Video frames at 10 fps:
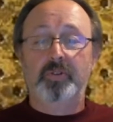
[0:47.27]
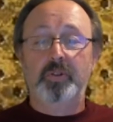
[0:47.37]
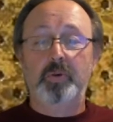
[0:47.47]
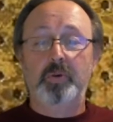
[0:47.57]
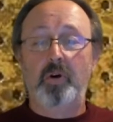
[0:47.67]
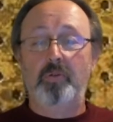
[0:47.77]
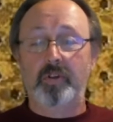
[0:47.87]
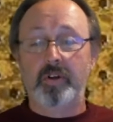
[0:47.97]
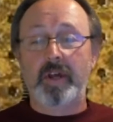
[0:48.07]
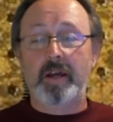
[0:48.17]
flew
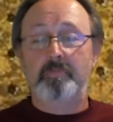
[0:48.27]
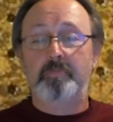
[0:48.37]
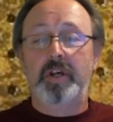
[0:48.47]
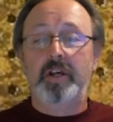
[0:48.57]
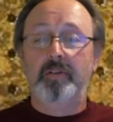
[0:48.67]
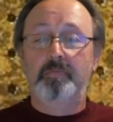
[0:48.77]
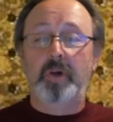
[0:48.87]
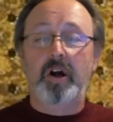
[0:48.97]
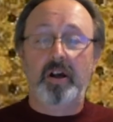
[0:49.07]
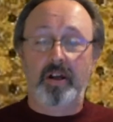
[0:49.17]
over that big
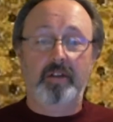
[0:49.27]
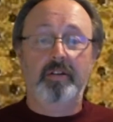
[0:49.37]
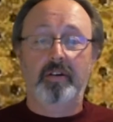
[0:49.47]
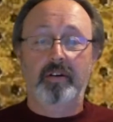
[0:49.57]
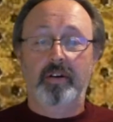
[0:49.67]
pond